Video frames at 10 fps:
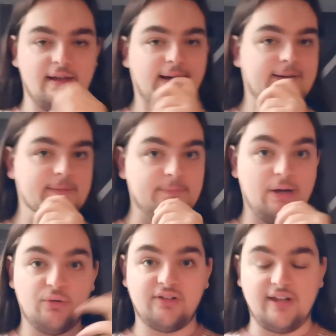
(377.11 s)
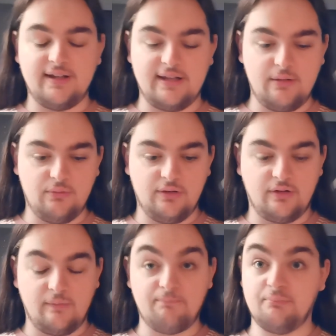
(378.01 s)
I was saying it
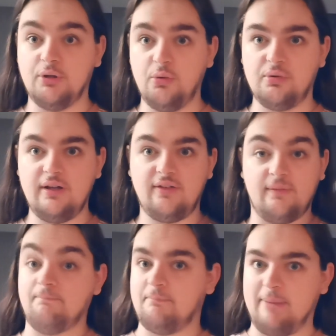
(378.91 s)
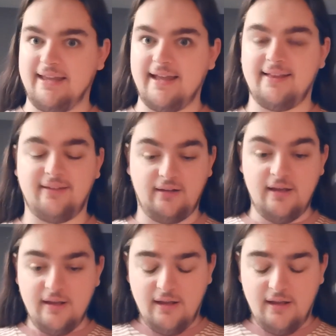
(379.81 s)
was blueberries, big hits.